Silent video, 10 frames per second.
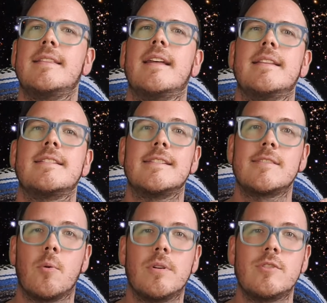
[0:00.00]
that this is
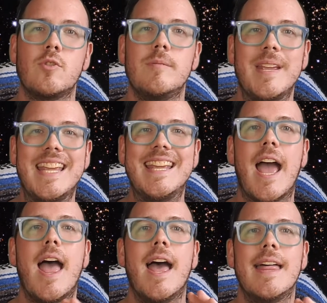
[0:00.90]
going to be
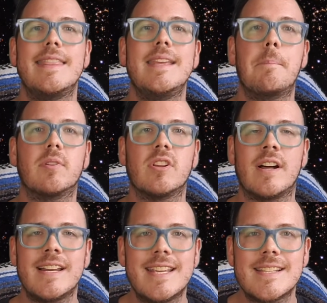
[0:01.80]
the
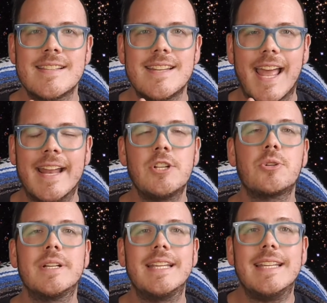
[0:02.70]
bloodiest
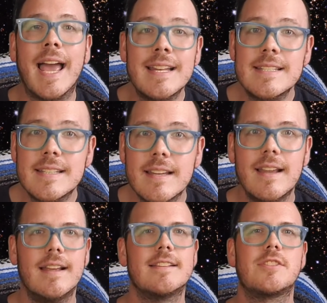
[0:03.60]
entry yet.
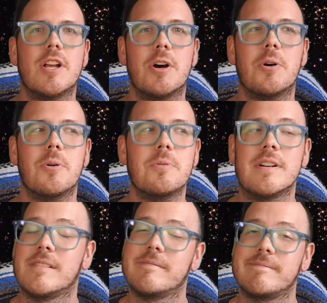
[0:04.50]
So
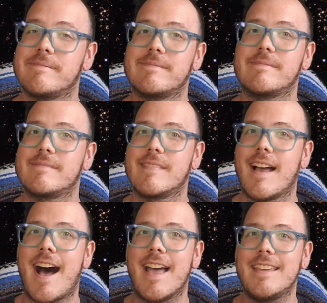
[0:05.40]

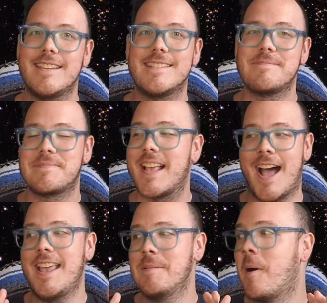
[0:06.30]
I
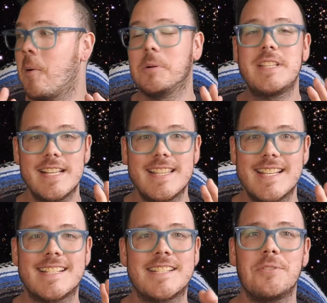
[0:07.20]
am holding
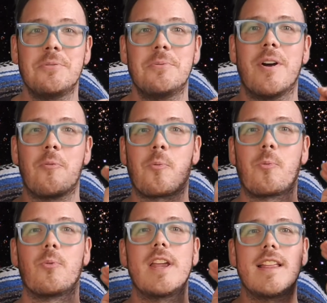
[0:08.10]
this to
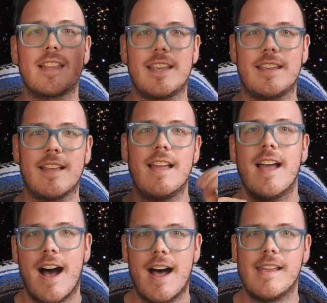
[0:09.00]
really
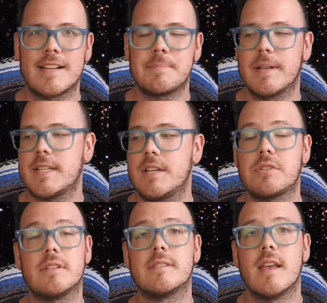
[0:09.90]
high
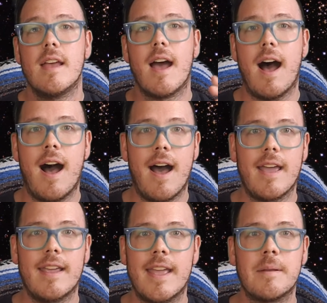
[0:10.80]
expectations.
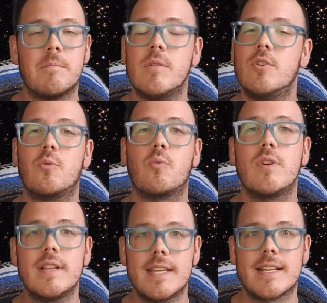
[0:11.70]
I am
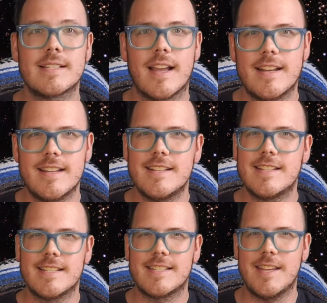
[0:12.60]
really excited
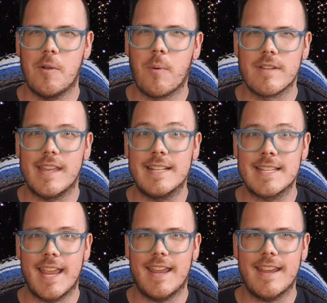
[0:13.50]
to see where they
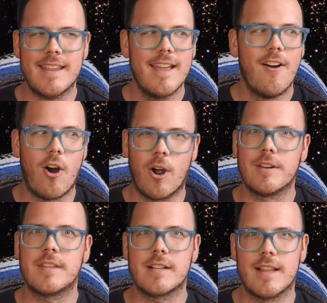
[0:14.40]
take Art
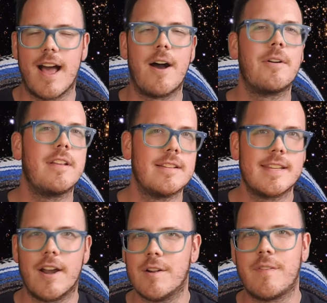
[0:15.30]
the Clown and
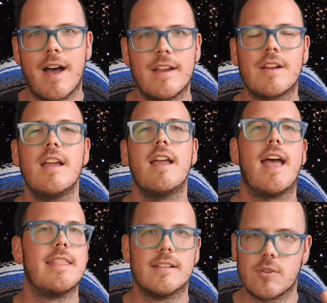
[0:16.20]
Terrifier
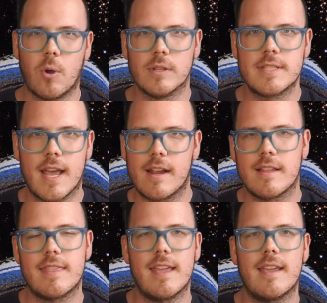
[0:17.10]
and this whole entire
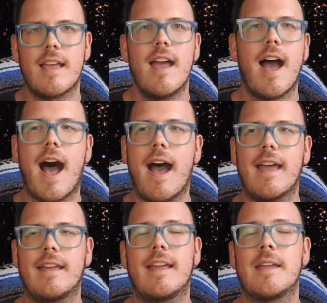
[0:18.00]
thing.
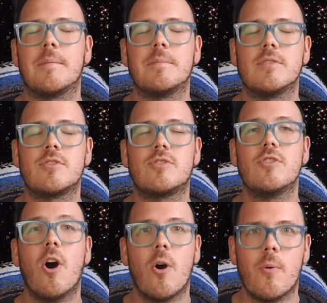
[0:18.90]
I am
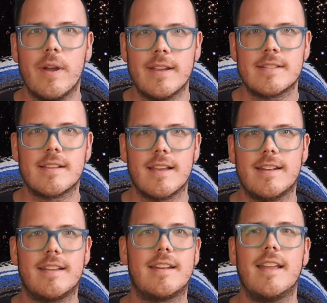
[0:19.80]
so
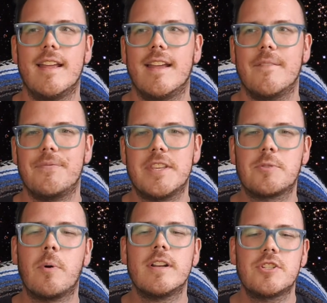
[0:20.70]
excited. This
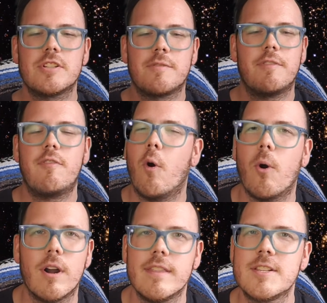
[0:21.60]
one is
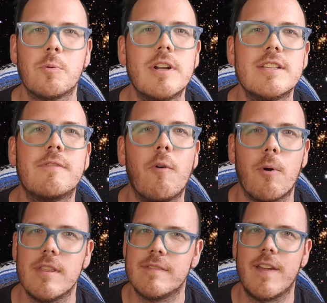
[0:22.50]
for
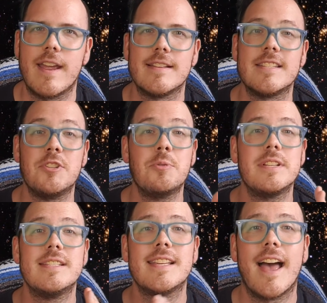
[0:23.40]
the fans, and you
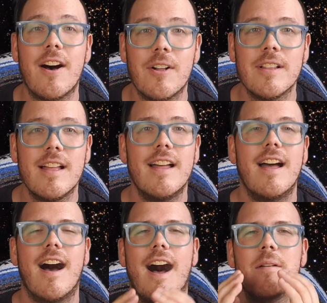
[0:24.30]
can tell
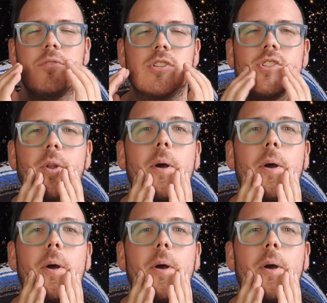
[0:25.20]
I'm just,